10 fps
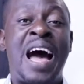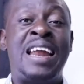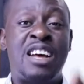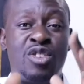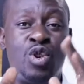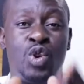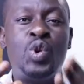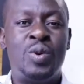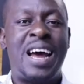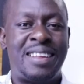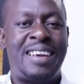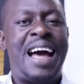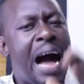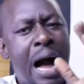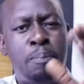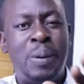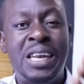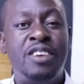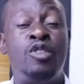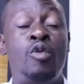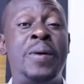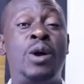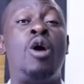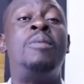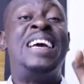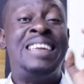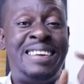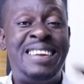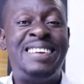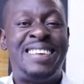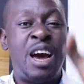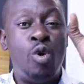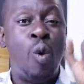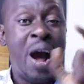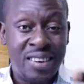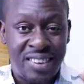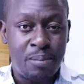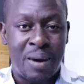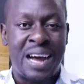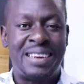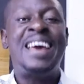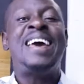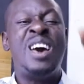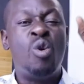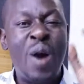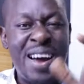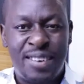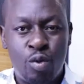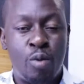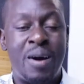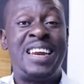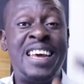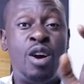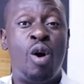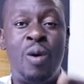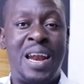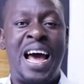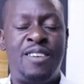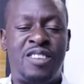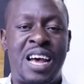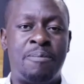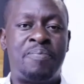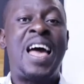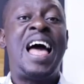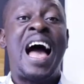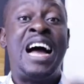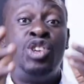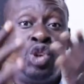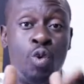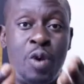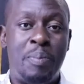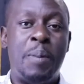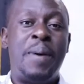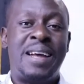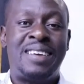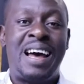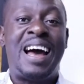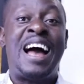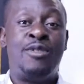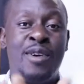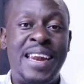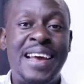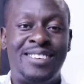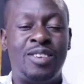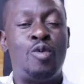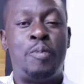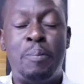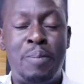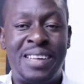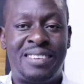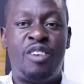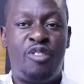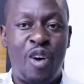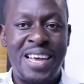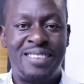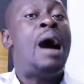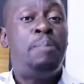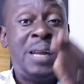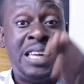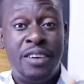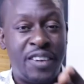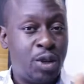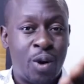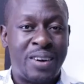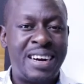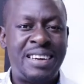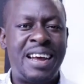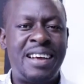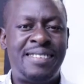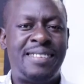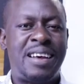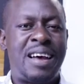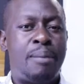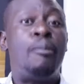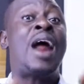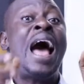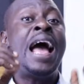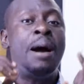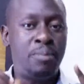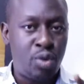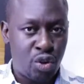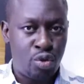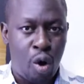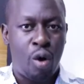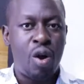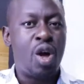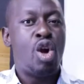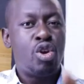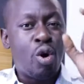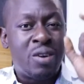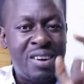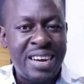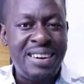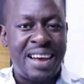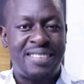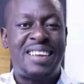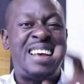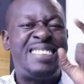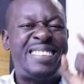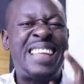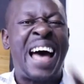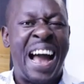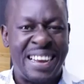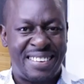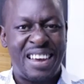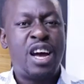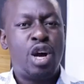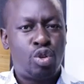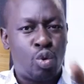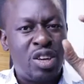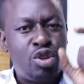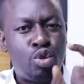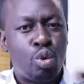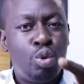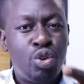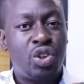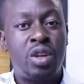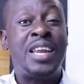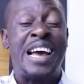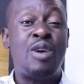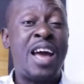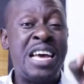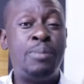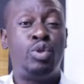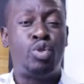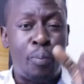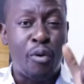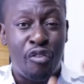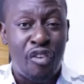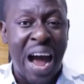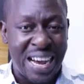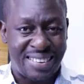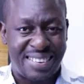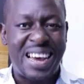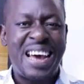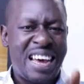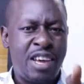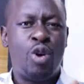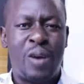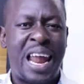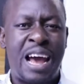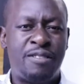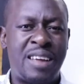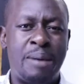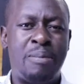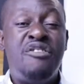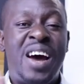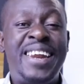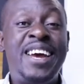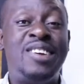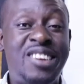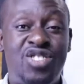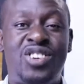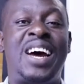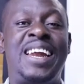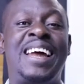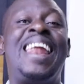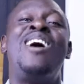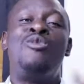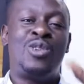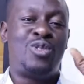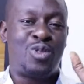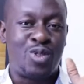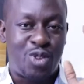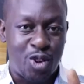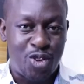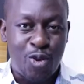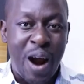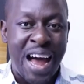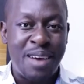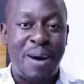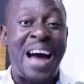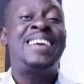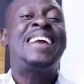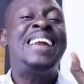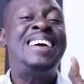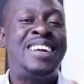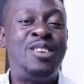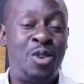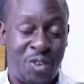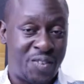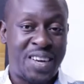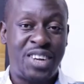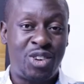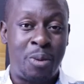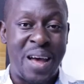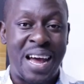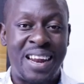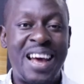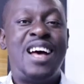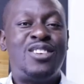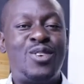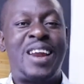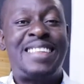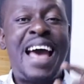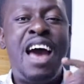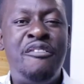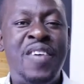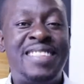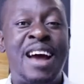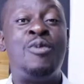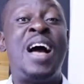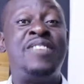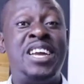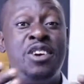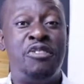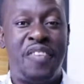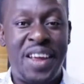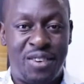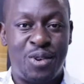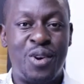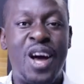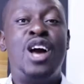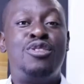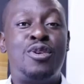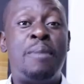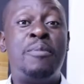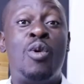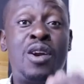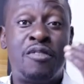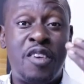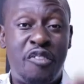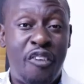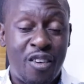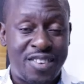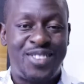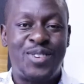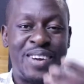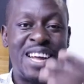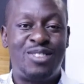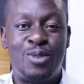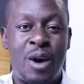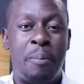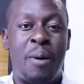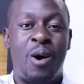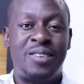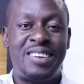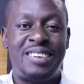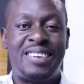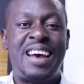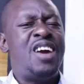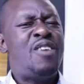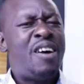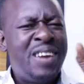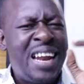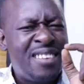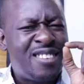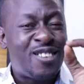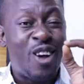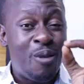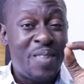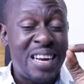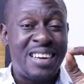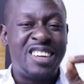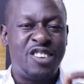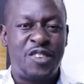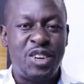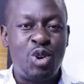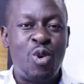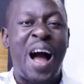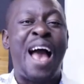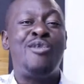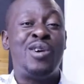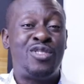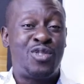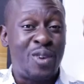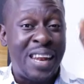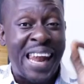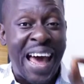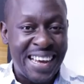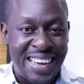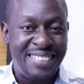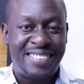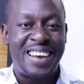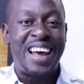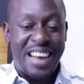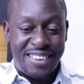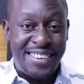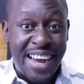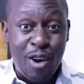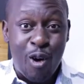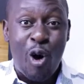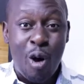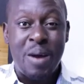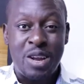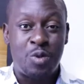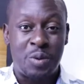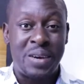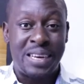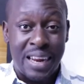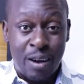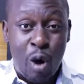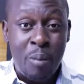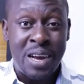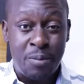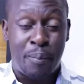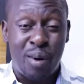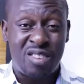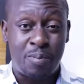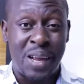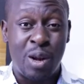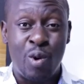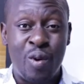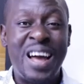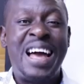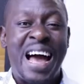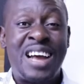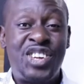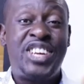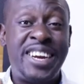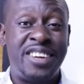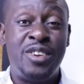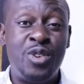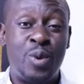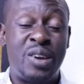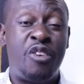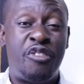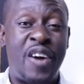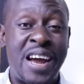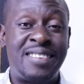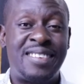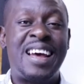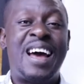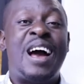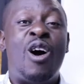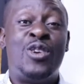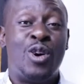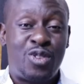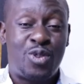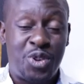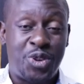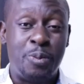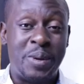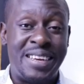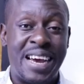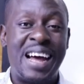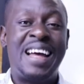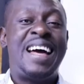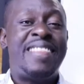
And as you do that, I believe you'll become indeed a wealthy man, a wealthy woman in your own lifetime, and you will be better and your nation will be better for it. I believe in your greatness, but I am sure your greatness is tied to the solution that you are able to provide in your lifetime. If you are new in this channel, I want you to subscribe and click the notification bell so that every time we have a new video, you can be one of the first to get to know about it. If you have learned something in this video, I want you to like it, share your comment with me in the comment box below, and share the news with your friends on your social media.